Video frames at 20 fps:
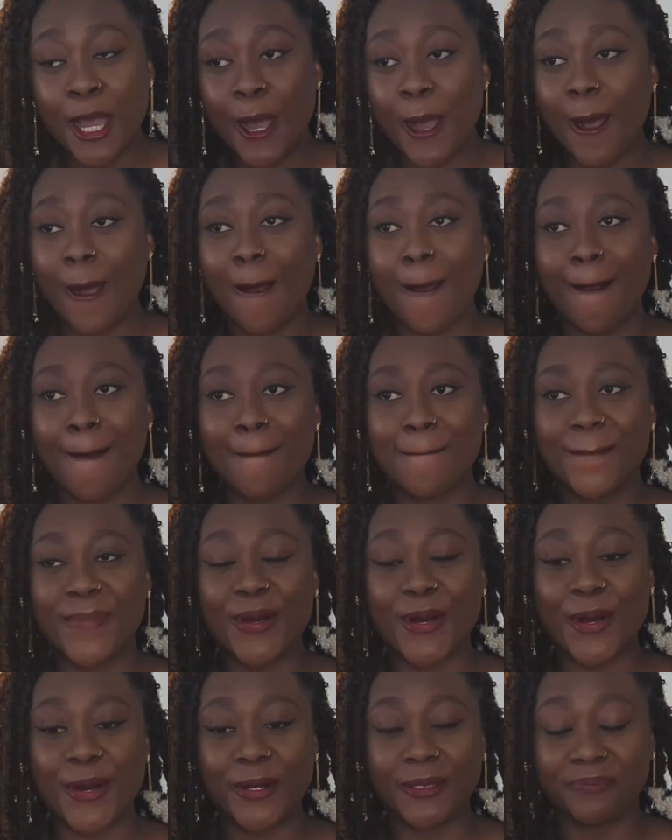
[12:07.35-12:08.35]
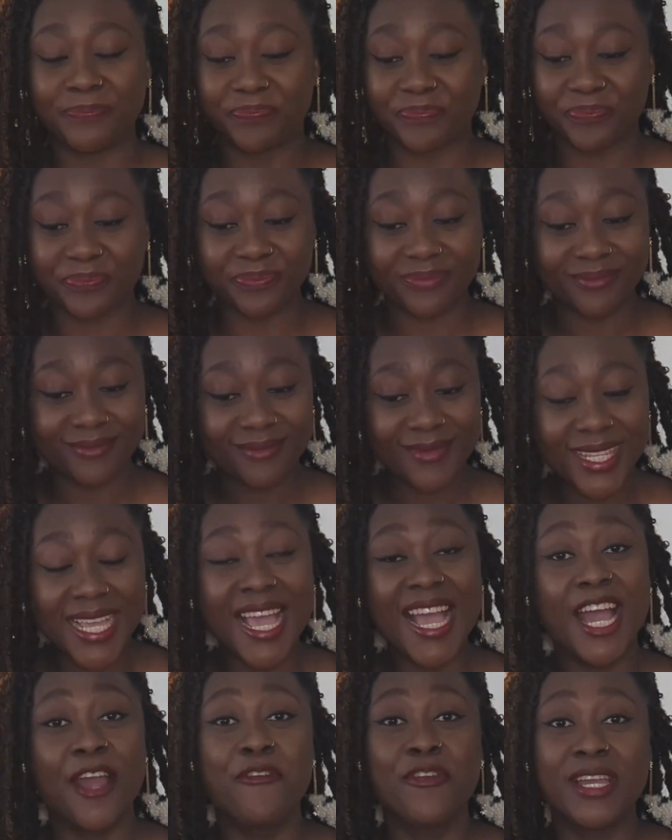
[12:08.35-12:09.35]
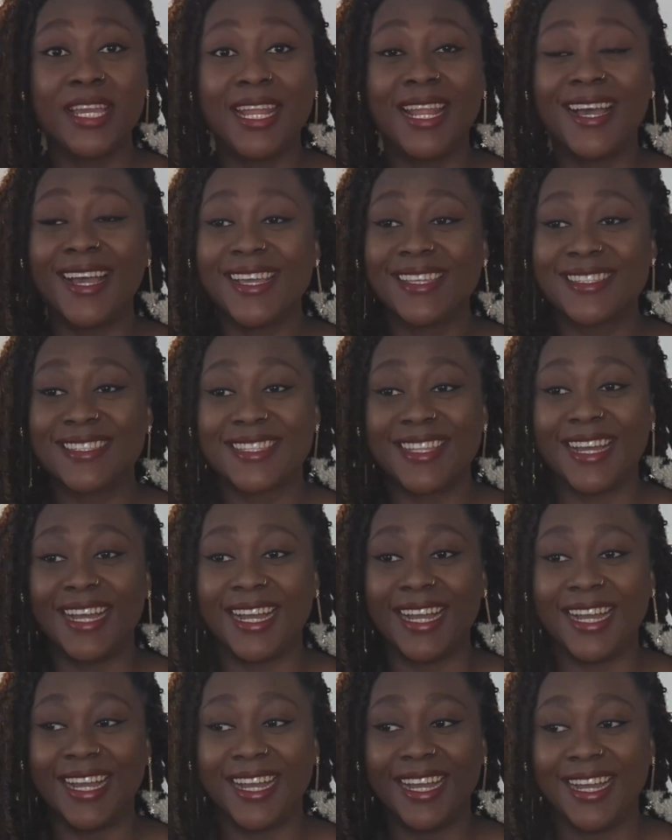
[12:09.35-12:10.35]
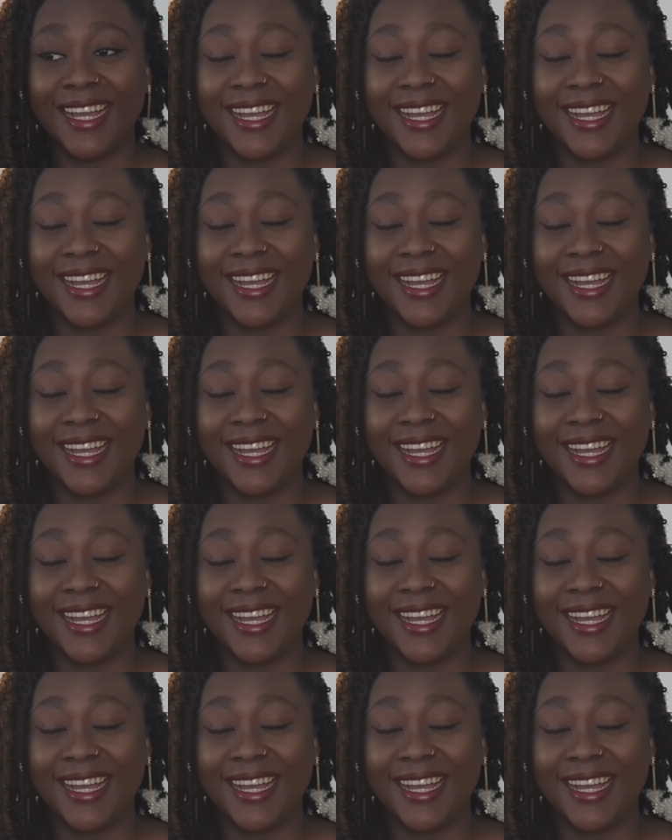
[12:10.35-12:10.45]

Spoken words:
But I realized that